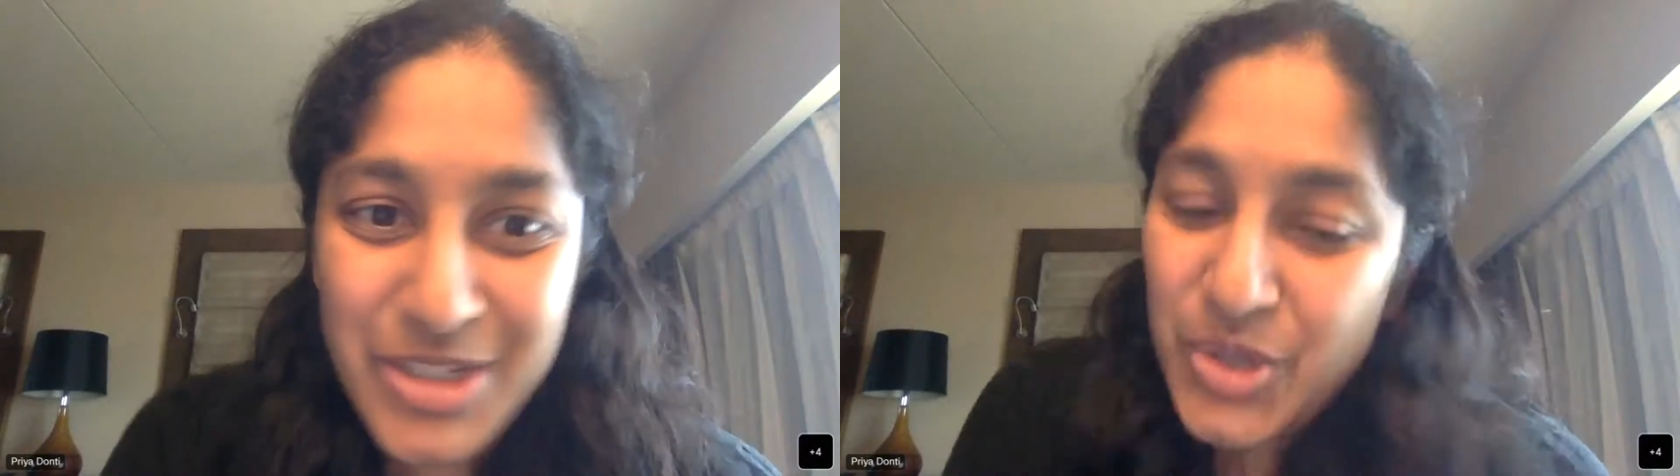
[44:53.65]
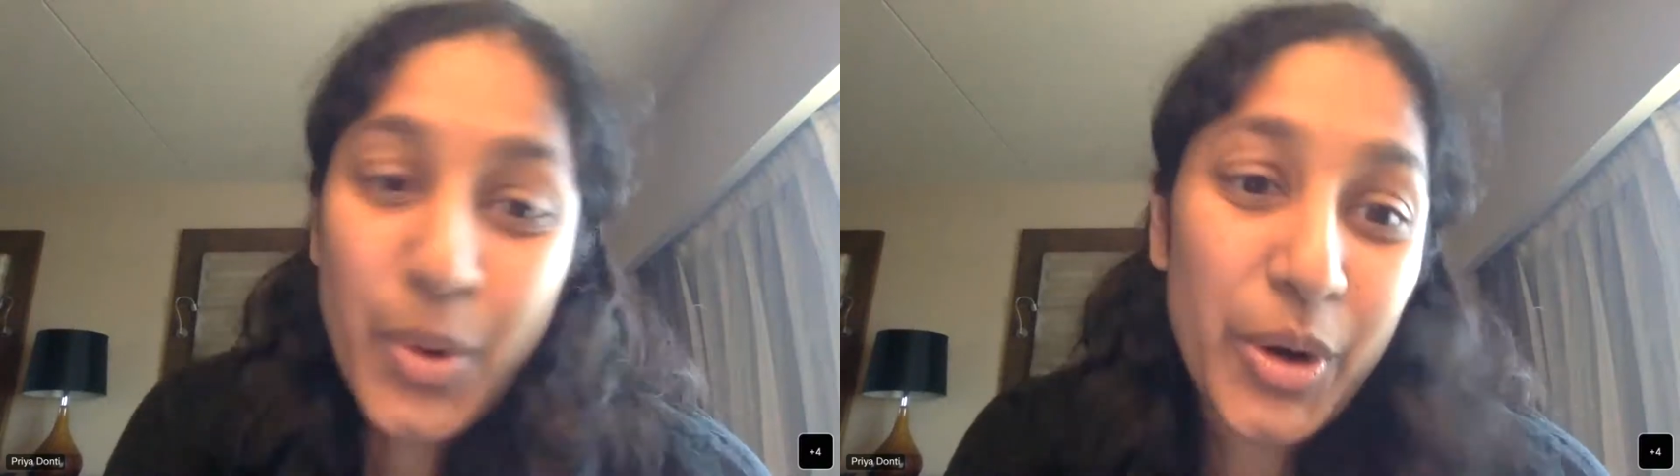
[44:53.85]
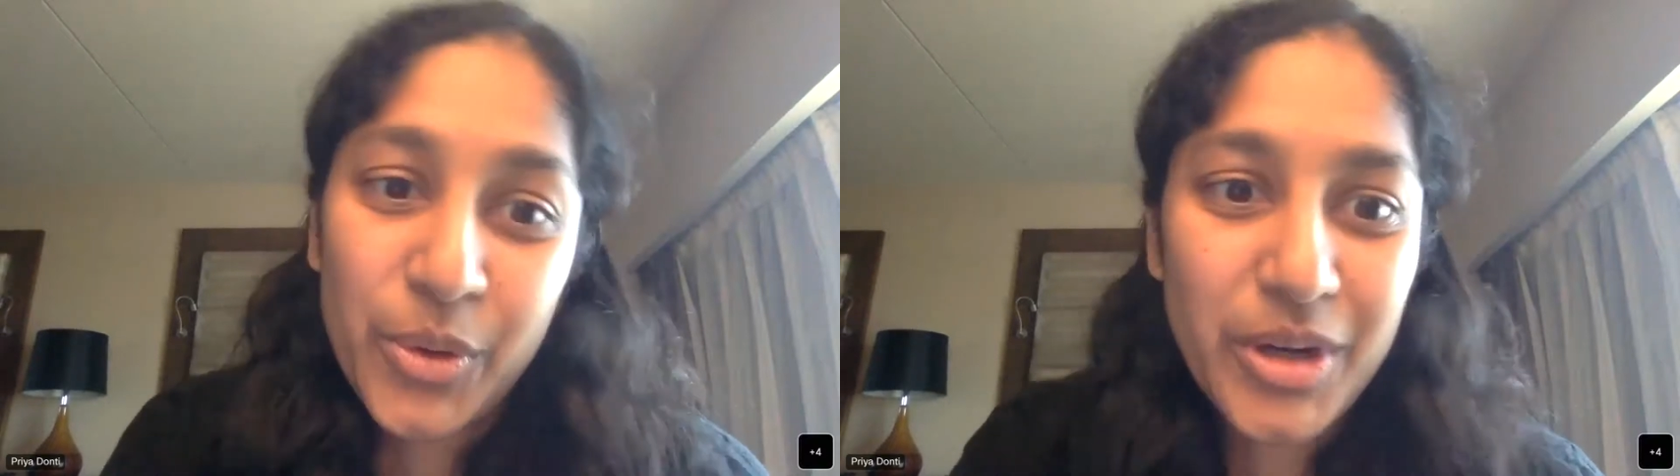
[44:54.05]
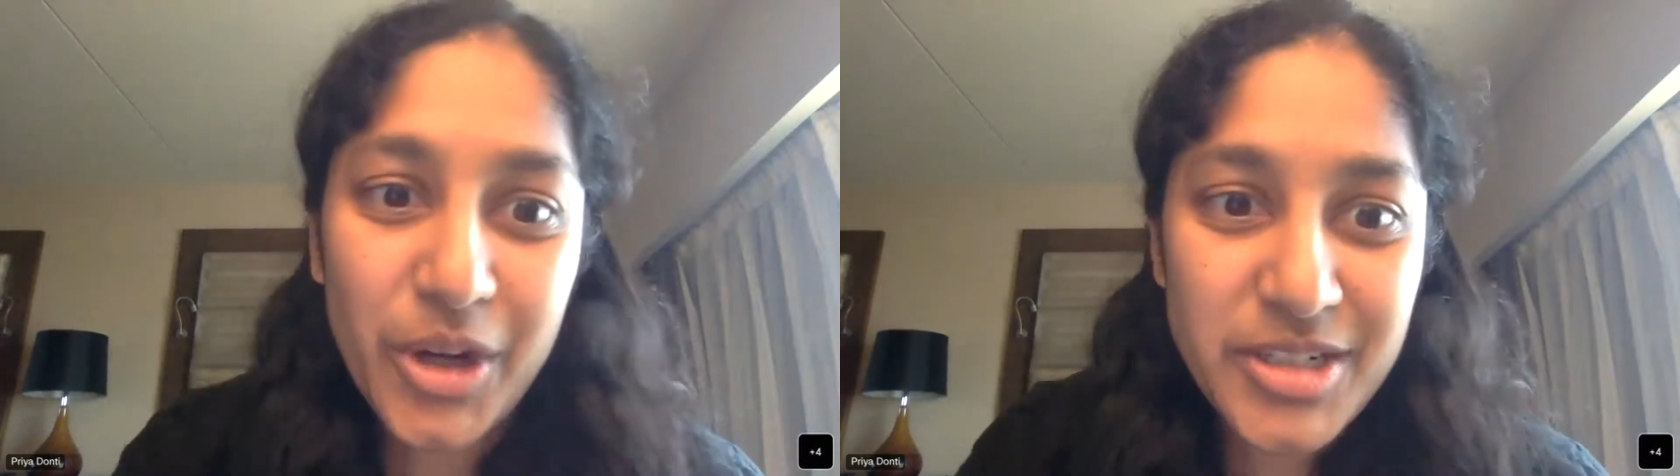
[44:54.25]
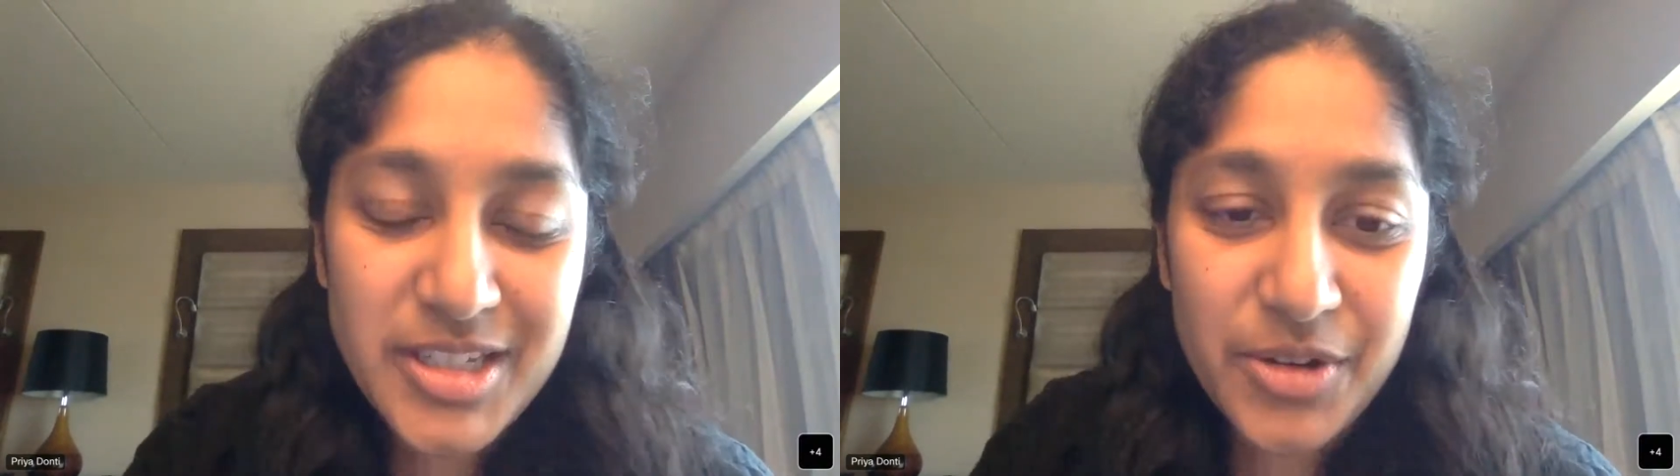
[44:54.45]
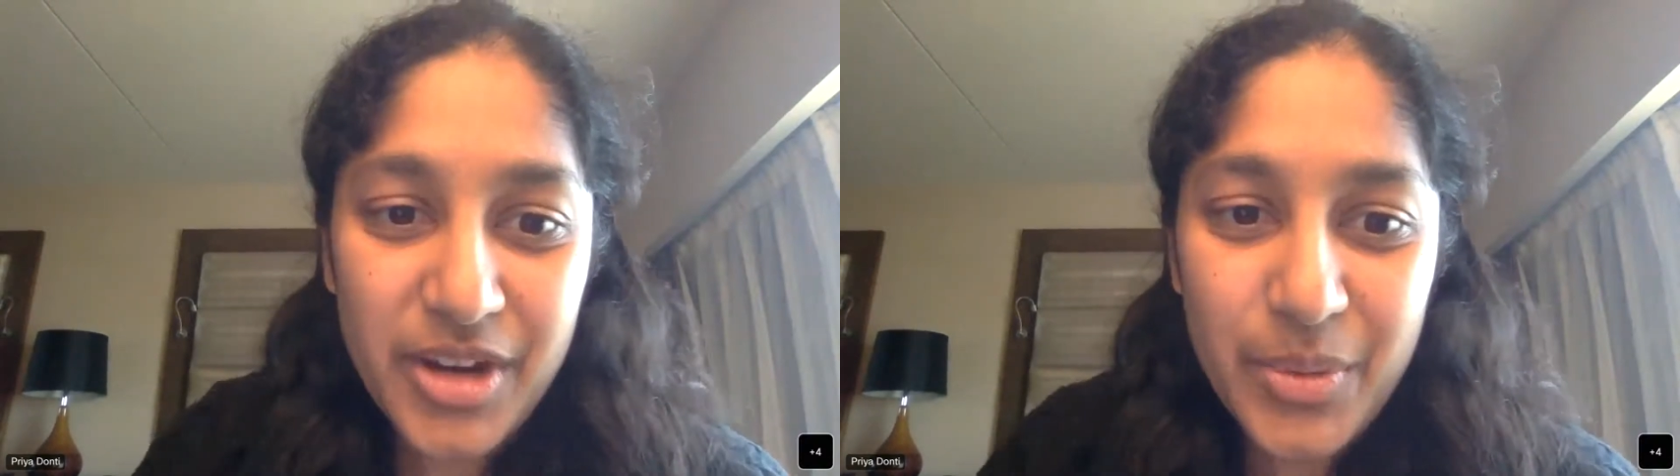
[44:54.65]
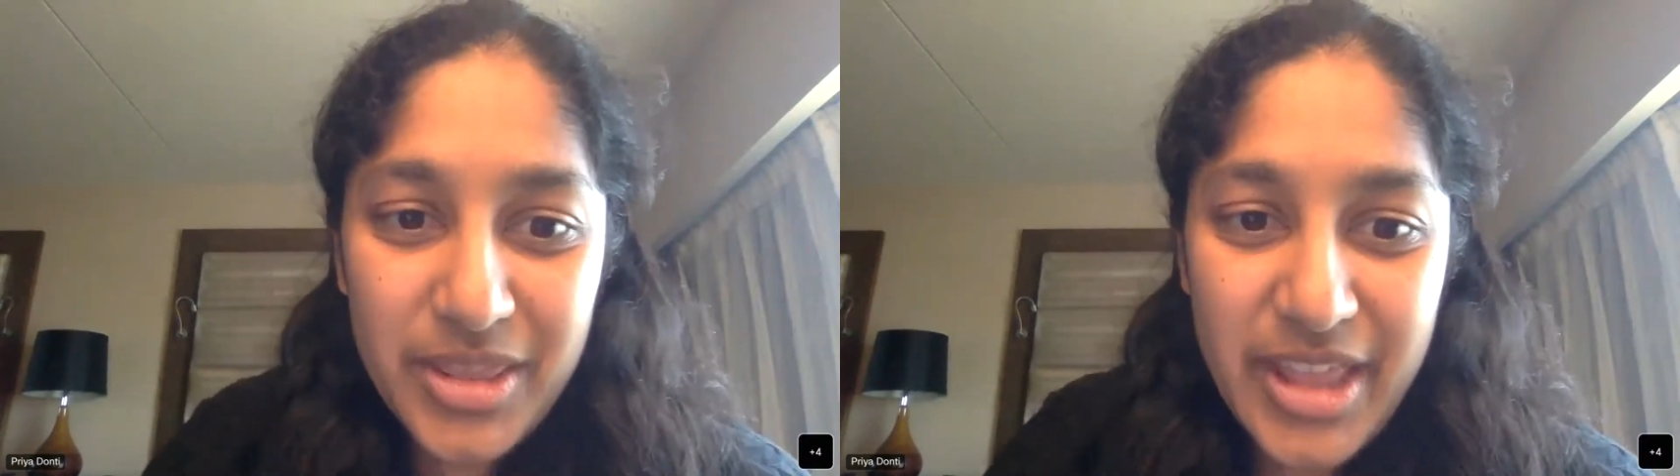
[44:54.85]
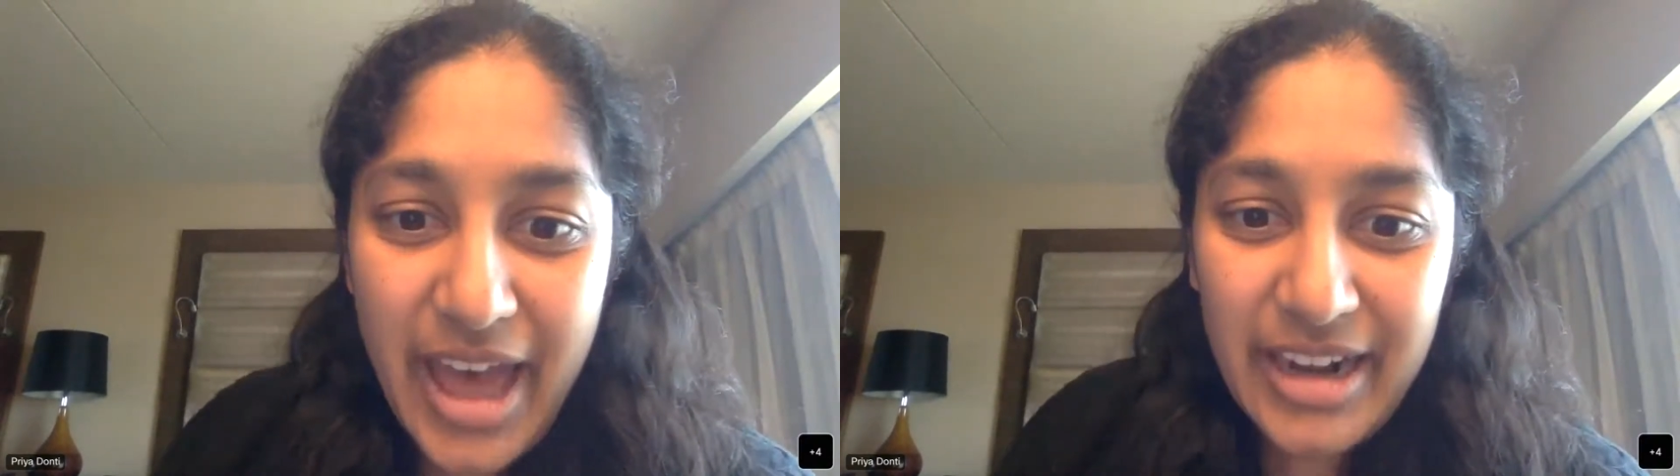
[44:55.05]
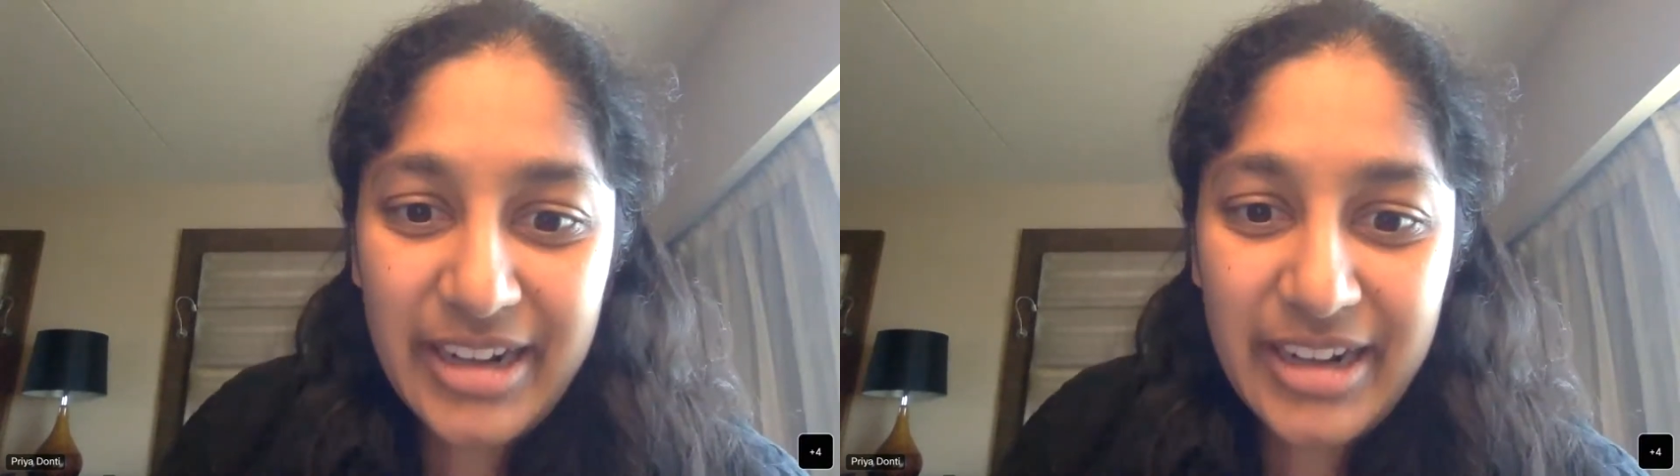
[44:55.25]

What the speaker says: Do you agree or disagree with that?